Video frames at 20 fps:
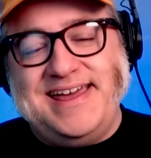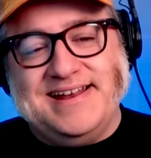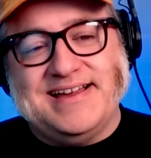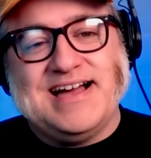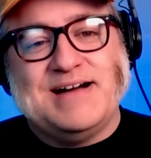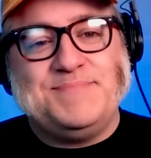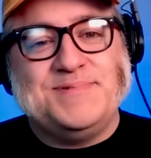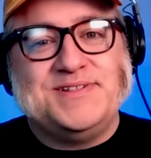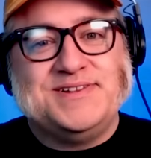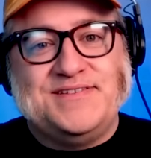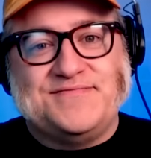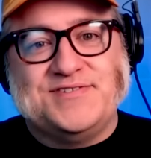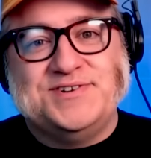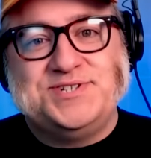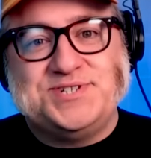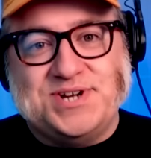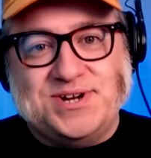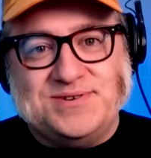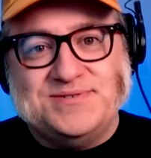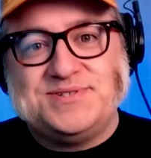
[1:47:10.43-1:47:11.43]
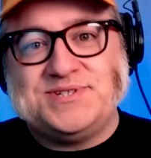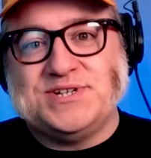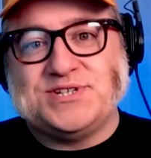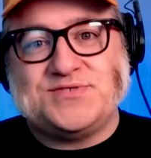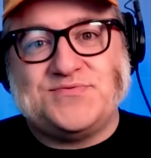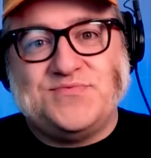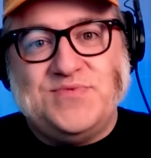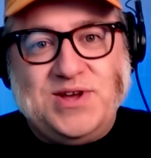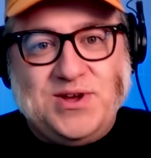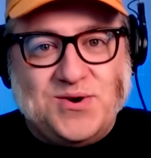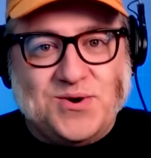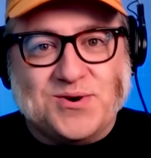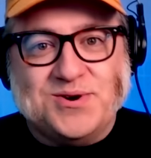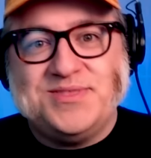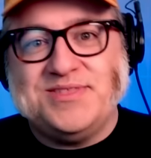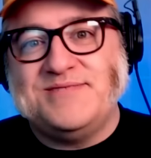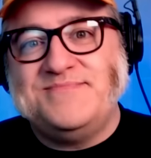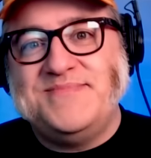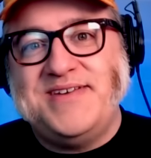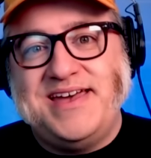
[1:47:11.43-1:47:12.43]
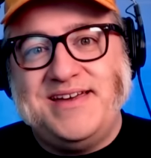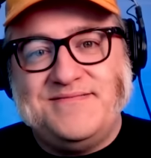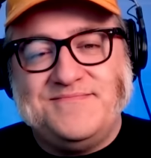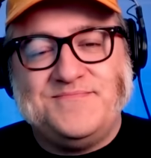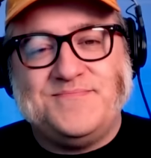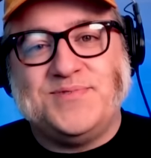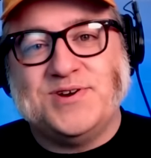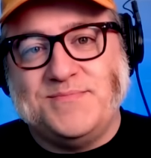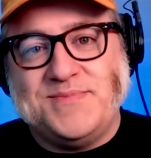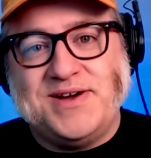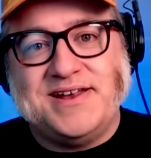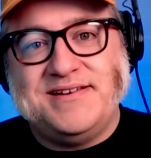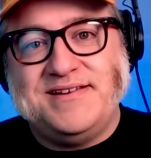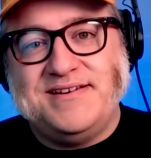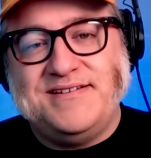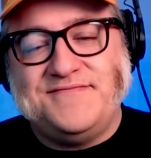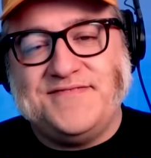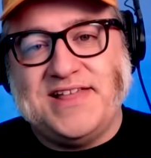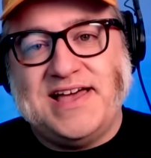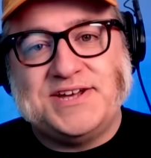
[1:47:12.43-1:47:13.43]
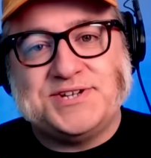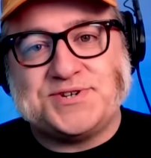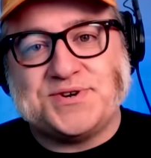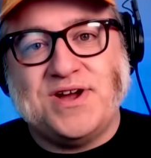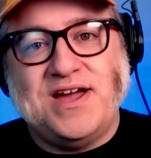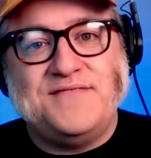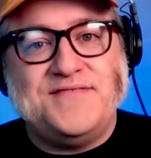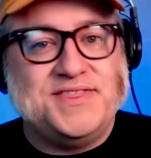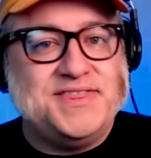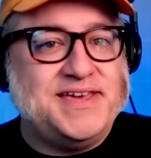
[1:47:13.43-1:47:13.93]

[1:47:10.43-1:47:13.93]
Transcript: and a couple of different shows, just record them and put them on a flash drive,